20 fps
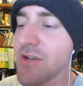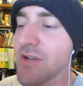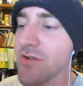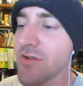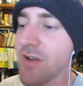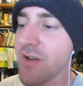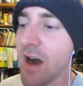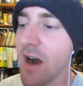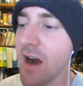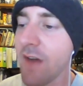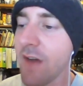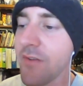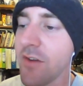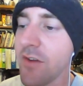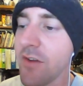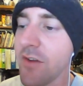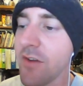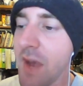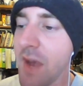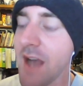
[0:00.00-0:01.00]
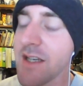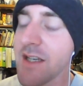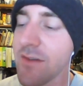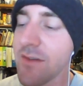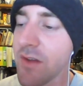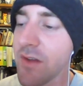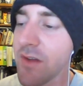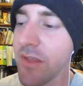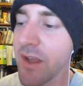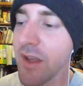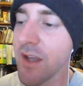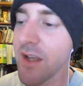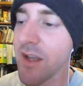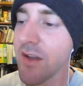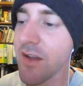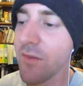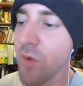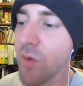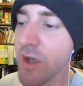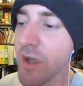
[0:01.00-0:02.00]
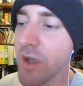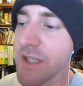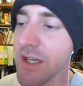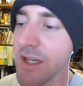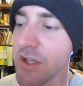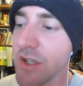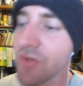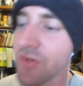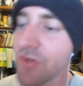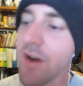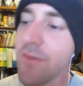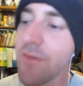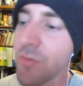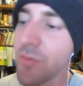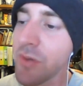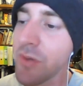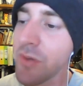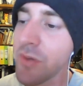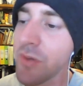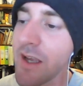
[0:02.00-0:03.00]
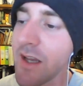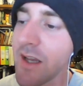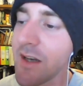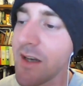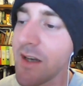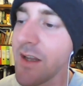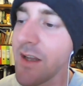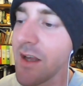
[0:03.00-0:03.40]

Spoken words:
make sure after you've packed everything, you've worked out your travel plan,